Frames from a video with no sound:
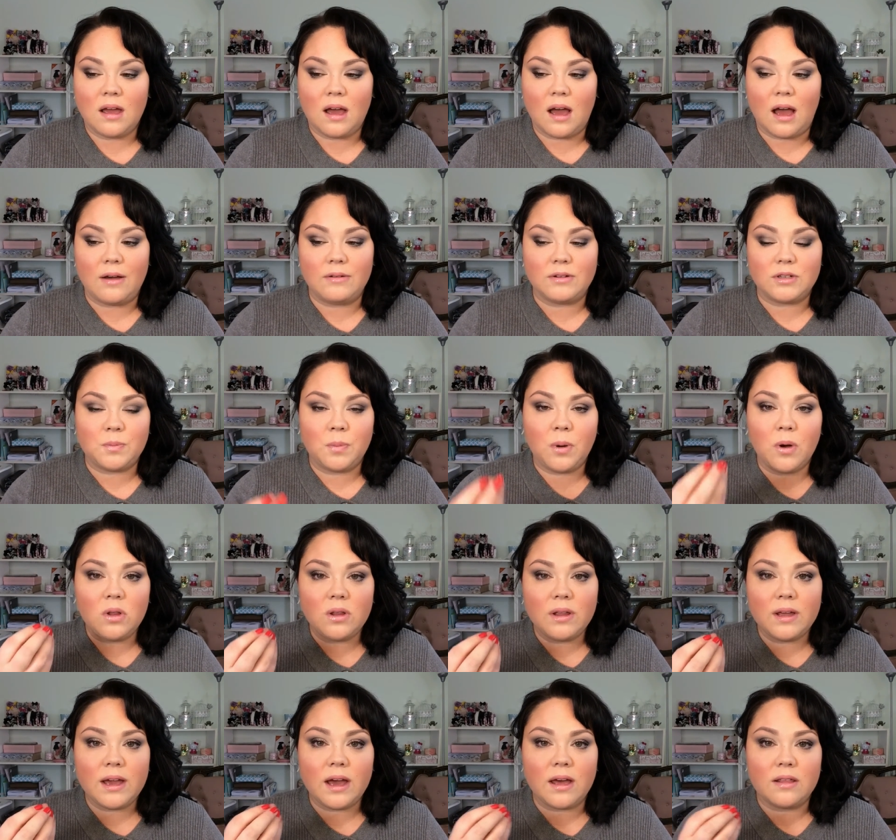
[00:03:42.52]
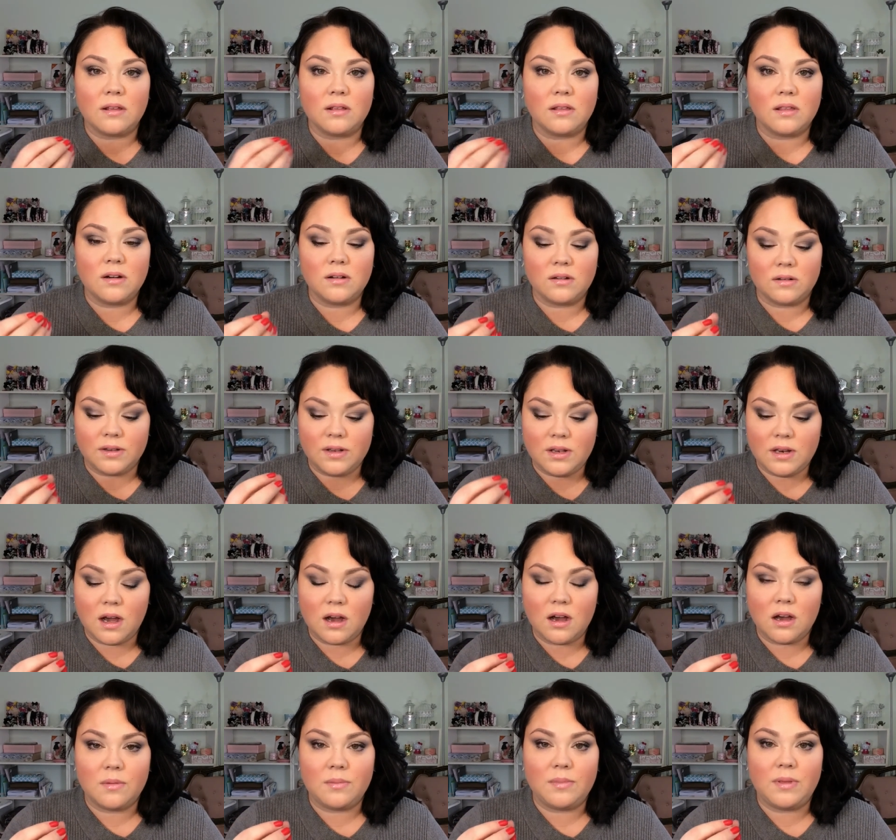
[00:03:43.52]
I was pulling on the little
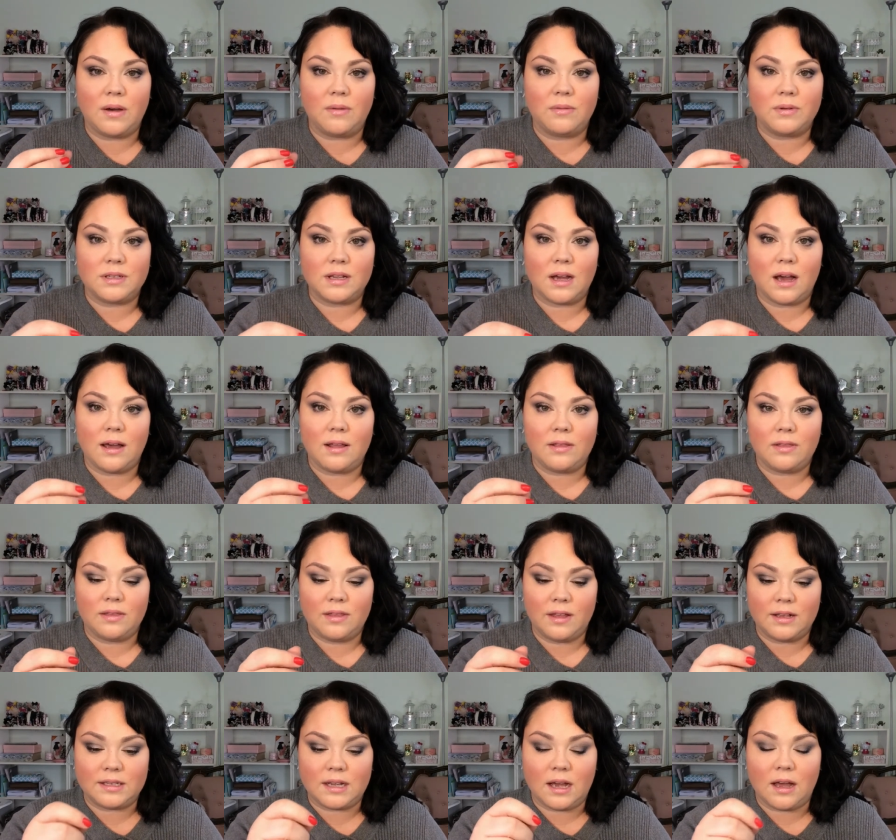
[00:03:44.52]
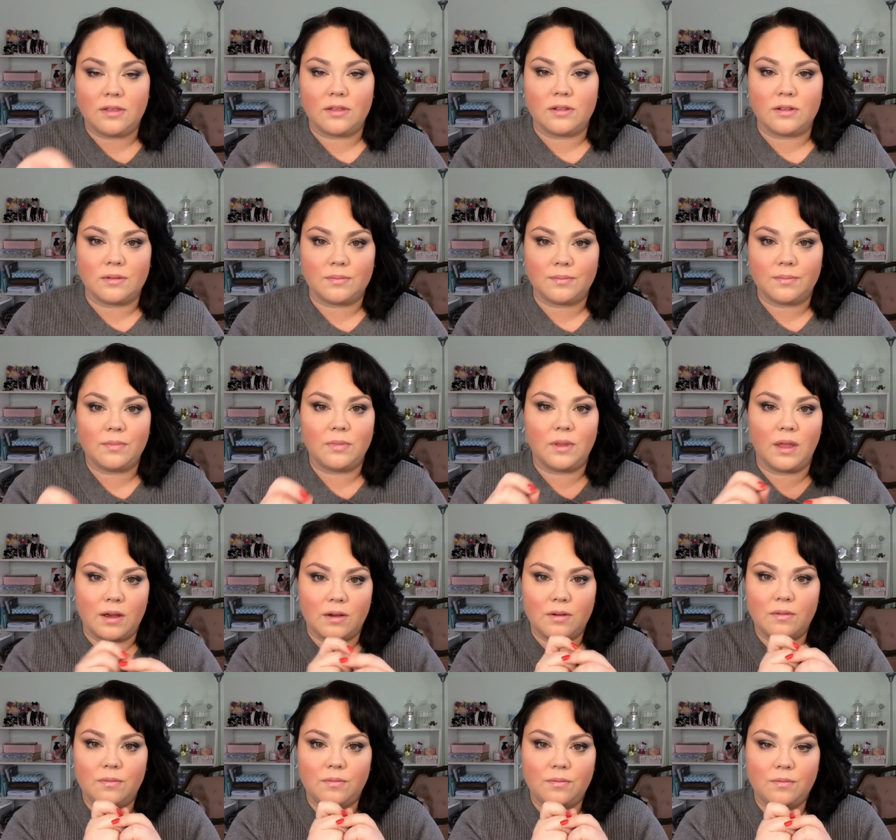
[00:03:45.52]
nub that was on that's on the
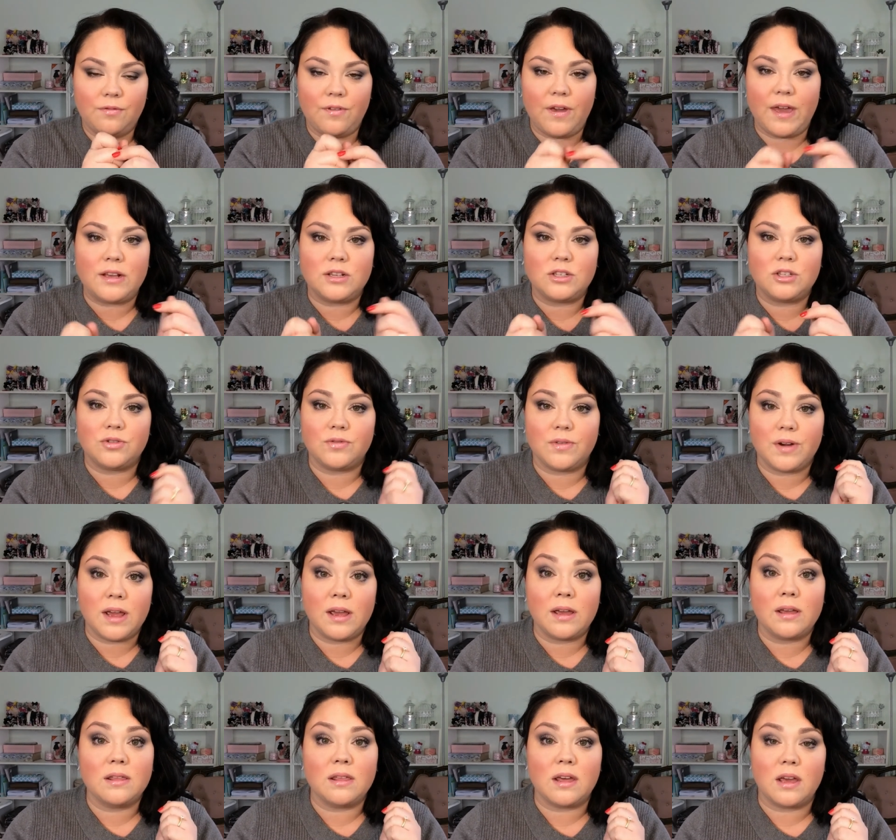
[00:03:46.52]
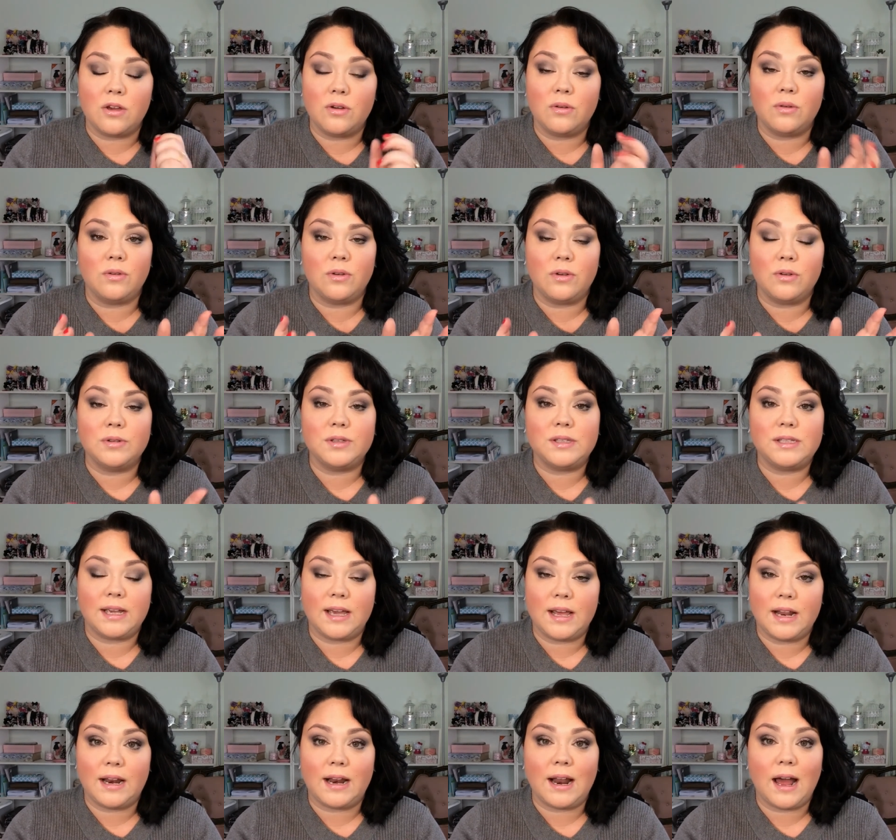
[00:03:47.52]
like fake string that you use to
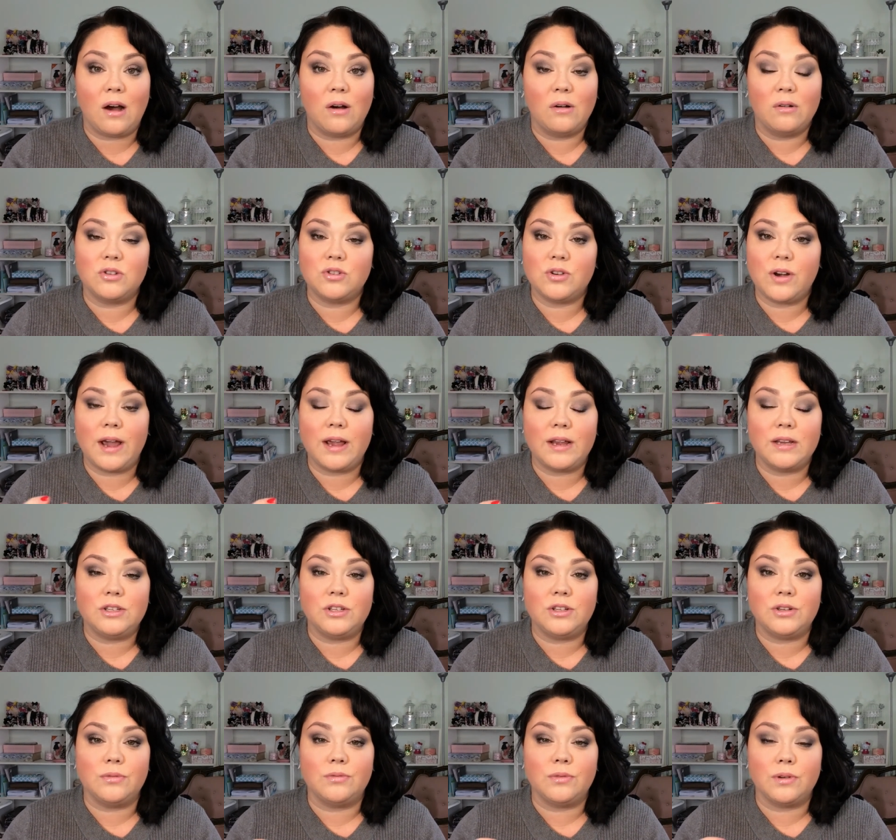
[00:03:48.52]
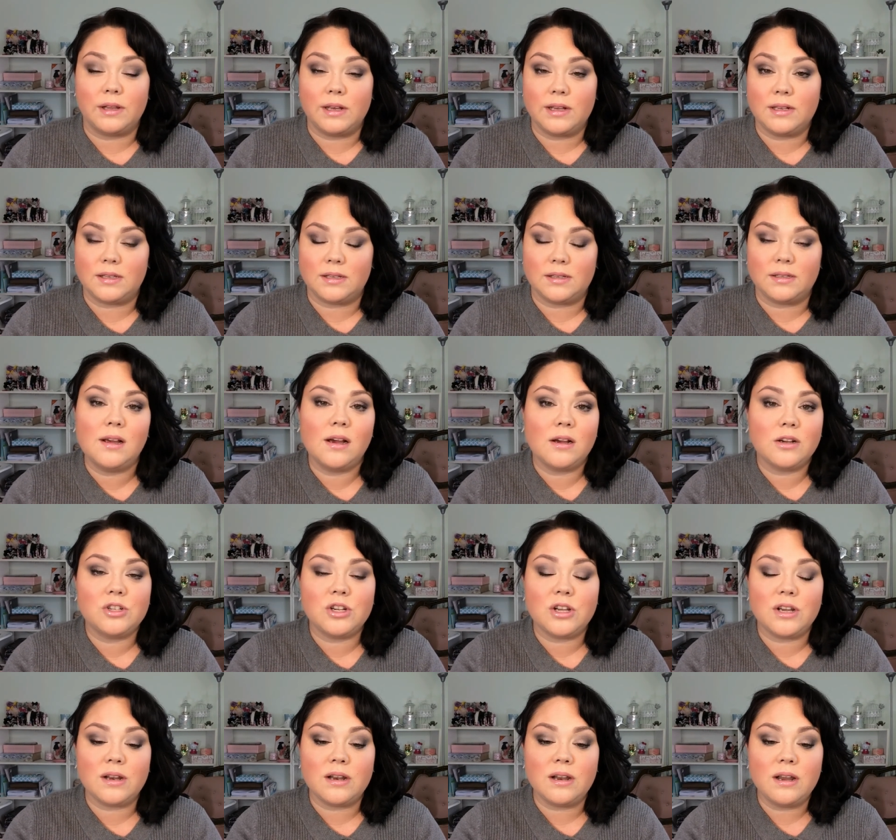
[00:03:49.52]
get it out, trying to release the
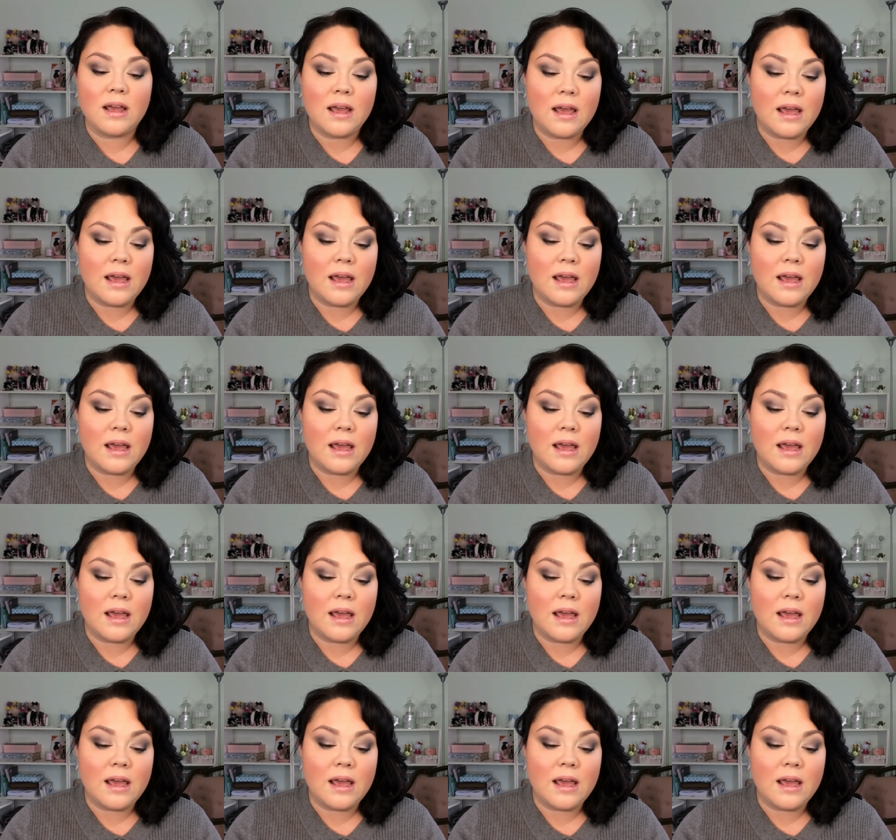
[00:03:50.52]
suction,